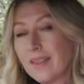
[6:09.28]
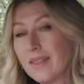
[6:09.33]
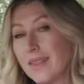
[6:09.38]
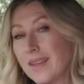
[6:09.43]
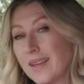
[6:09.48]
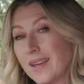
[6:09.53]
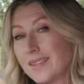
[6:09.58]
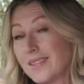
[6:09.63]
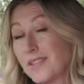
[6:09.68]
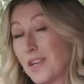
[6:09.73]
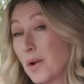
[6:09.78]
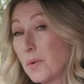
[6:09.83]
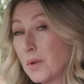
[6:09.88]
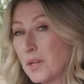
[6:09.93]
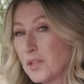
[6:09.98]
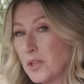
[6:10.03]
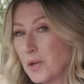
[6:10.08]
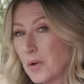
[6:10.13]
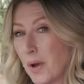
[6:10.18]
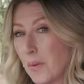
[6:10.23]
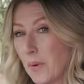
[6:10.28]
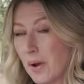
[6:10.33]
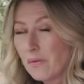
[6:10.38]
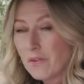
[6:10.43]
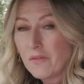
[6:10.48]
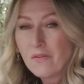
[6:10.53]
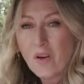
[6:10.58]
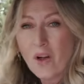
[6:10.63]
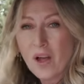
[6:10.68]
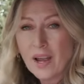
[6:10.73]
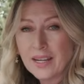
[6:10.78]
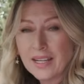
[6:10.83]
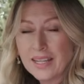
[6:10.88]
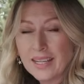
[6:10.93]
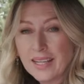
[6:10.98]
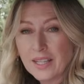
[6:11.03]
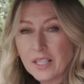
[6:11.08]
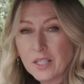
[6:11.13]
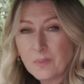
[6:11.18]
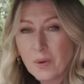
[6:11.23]
There's no issue, however,
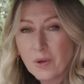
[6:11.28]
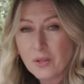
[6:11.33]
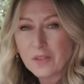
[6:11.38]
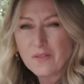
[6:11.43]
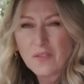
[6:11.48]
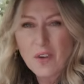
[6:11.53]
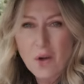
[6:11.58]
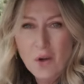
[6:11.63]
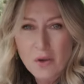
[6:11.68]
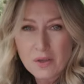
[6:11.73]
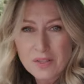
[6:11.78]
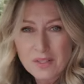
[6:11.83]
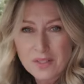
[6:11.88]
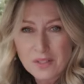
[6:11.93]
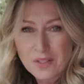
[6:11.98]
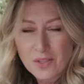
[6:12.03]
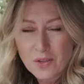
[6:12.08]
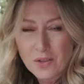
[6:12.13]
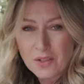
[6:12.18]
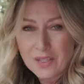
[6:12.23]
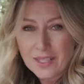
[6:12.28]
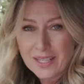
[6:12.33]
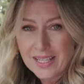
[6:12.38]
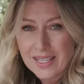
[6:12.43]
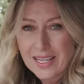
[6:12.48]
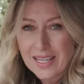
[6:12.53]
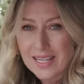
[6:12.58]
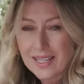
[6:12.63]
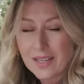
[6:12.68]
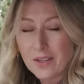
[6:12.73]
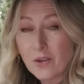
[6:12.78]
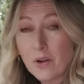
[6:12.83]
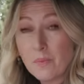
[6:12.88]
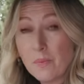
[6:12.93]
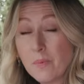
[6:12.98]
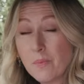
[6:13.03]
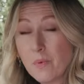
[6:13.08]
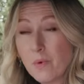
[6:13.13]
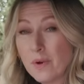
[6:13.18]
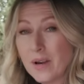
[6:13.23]
finding spots for odds and sods in here. The
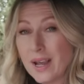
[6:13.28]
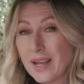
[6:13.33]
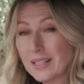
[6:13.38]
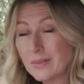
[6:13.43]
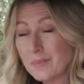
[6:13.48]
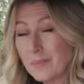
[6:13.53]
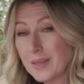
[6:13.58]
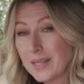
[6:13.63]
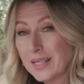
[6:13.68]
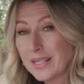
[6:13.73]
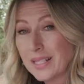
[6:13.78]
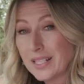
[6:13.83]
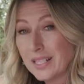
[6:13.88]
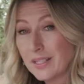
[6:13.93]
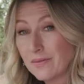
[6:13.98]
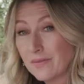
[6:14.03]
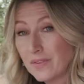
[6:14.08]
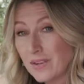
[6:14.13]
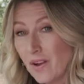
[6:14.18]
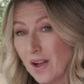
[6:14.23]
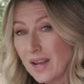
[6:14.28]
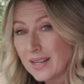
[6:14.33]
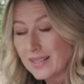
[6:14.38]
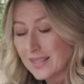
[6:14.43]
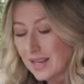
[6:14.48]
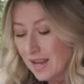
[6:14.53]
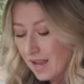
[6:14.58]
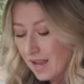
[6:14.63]
Cupra Born has plenty of nice